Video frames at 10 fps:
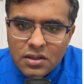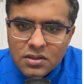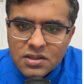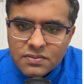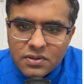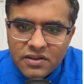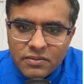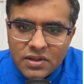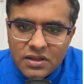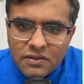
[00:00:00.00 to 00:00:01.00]
This would give me
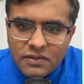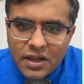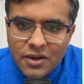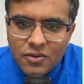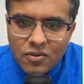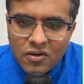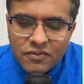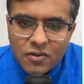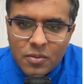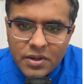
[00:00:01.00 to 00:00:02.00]
the value of
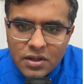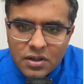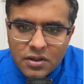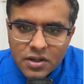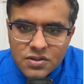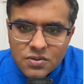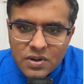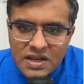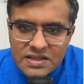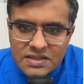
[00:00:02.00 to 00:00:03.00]
common ratio
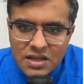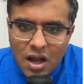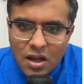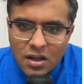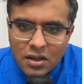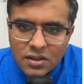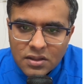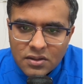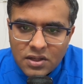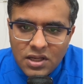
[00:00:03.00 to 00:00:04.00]
as
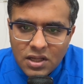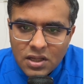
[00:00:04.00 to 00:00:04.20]
3.